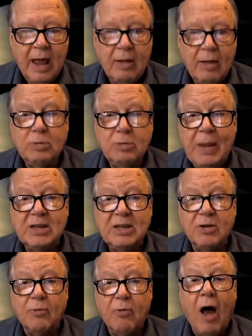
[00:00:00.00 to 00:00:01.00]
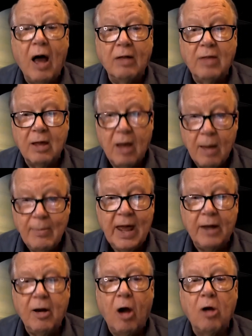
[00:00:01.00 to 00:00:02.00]
And those pieces of rock that come
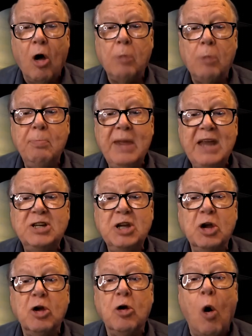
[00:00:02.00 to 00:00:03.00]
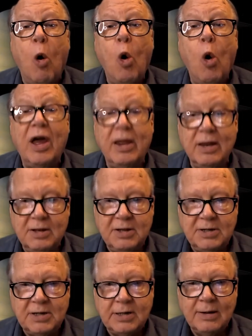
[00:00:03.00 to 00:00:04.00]
in are called
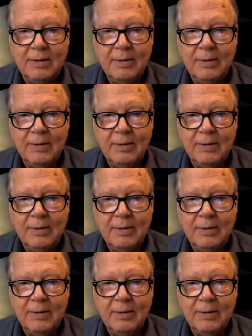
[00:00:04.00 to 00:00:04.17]
meteoroids.